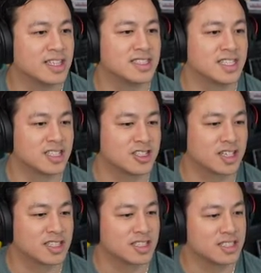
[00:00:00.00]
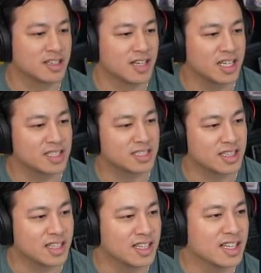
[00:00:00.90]
is the constructor, sorry.
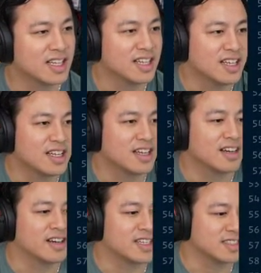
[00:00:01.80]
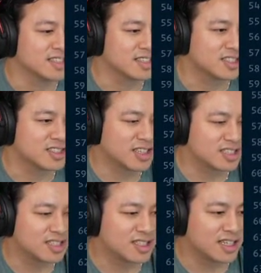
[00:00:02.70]
All right, so the
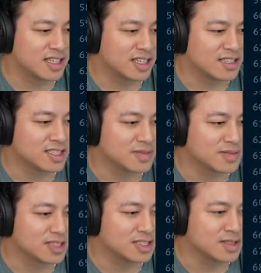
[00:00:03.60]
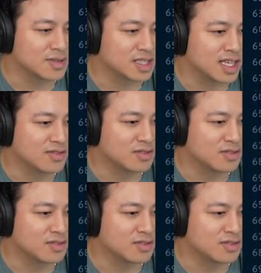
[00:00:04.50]
constructor, I jumped, get